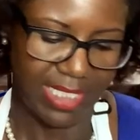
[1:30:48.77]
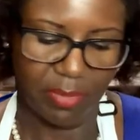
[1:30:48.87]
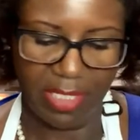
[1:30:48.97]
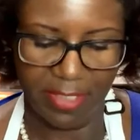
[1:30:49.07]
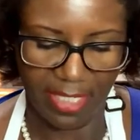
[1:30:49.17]

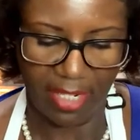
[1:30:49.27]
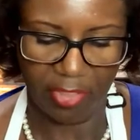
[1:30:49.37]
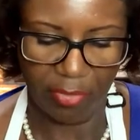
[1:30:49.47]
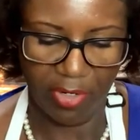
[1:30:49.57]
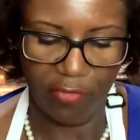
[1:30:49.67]
That's probably
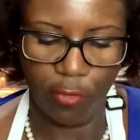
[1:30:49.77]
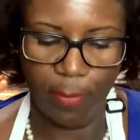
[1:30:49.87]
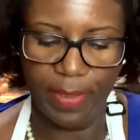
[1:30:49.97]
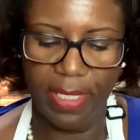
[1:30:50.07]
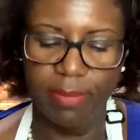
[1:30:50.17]
like three or
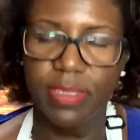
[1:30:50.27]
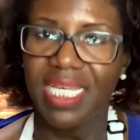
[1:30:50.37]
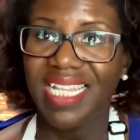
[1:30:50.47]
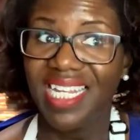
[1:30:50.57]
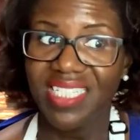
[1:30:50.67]
four pumps,
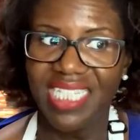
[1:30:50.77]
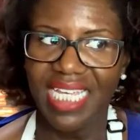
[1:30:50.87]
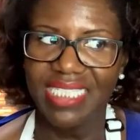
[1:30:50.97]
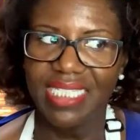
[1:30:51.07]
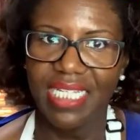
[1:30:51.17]
and then I'll
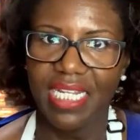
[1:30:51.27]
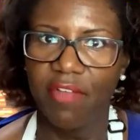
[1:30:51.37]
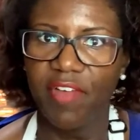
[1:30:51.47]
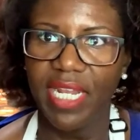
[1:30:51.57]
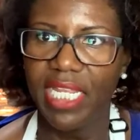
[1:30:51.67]
taste it, and
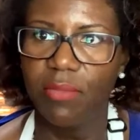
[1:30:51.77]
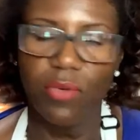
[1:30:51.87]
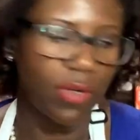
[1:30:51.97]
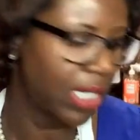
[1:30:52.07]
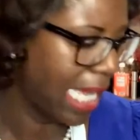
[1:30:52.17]
if I need
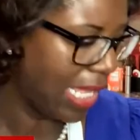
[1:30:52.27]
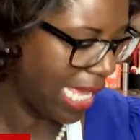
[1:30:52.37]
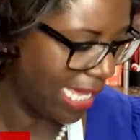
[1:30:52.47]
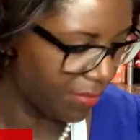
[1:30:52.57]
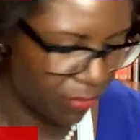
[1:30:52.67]
more, I'll
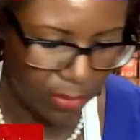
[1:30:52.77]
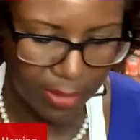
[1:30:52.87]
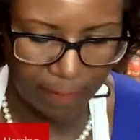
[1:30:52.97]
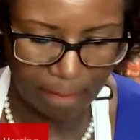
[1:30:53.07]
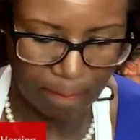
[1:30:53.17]
add
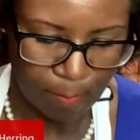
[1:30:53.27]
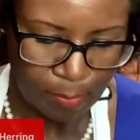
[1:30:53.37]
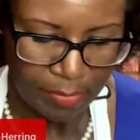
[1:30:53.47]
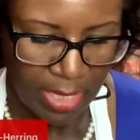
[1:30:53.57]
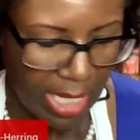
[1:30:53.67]
more.
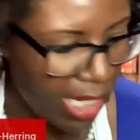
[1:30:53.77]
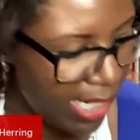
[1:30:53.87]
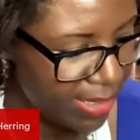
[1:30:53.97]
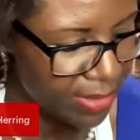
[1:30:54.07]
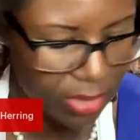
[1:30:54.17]
All
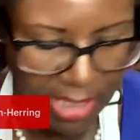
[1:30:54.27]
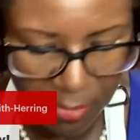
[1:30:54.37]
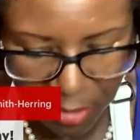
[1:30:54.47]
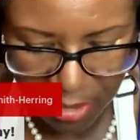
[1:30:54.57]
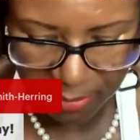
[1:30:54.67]
right, so
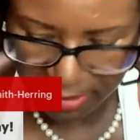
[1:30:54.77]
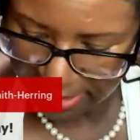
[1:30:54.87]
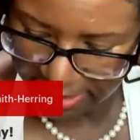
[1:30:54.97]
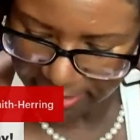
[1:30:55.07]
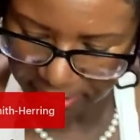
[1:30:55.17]
now we're going to
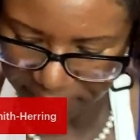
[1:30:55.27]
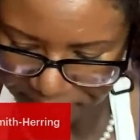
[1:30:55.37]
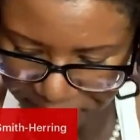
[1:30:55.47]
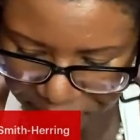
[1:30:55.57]
blend